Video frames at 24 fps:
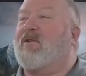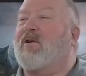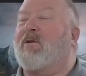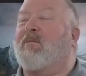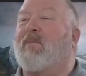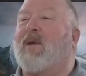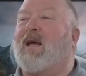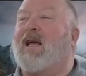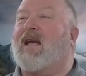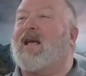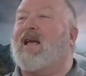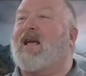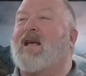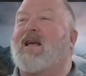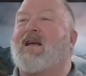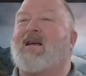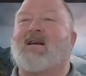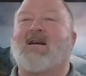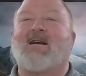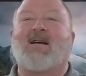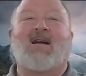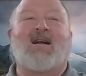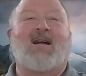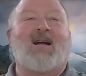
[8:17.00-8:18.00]
to
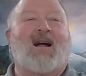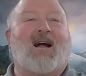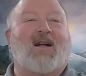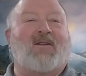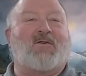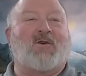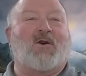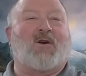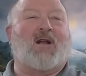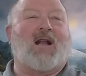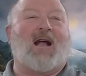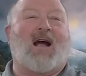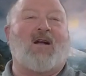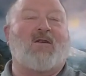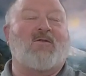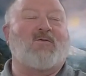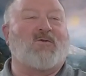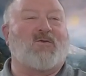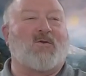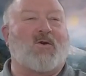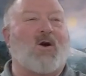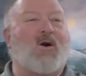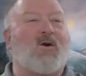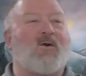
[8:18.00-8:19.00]
me. I took it out and
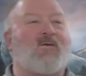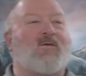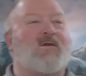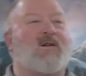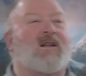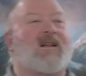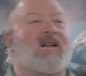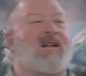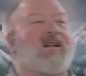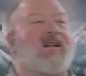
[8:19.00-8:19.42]
drove it a